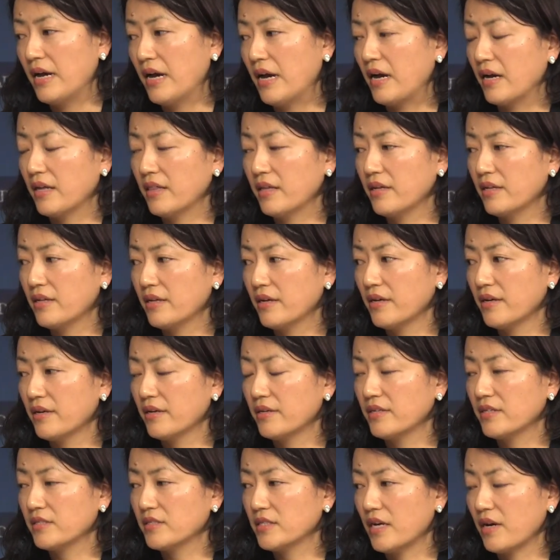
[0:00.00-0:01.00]
Another
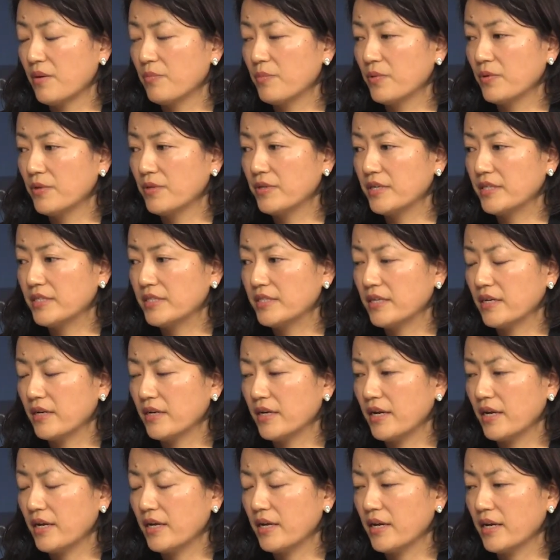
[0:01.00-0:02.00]
example is
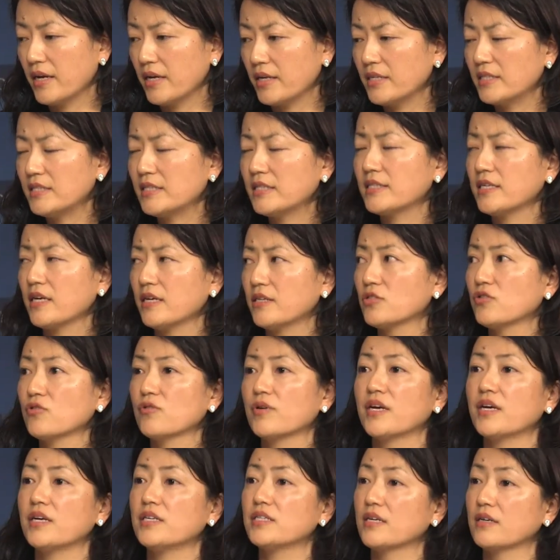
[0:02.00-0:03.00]
that in Central
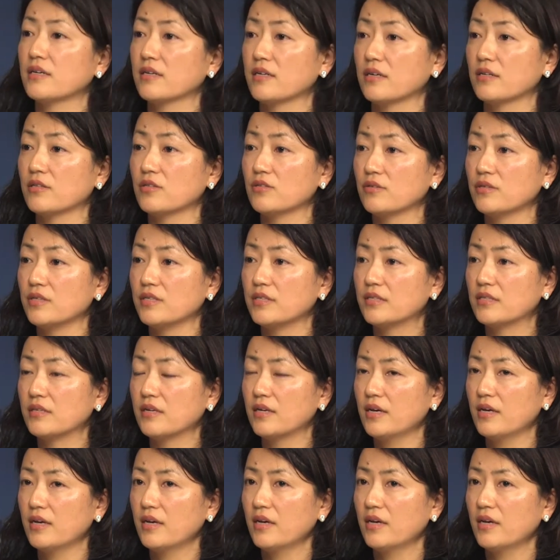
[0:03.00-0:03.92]
Asian countries,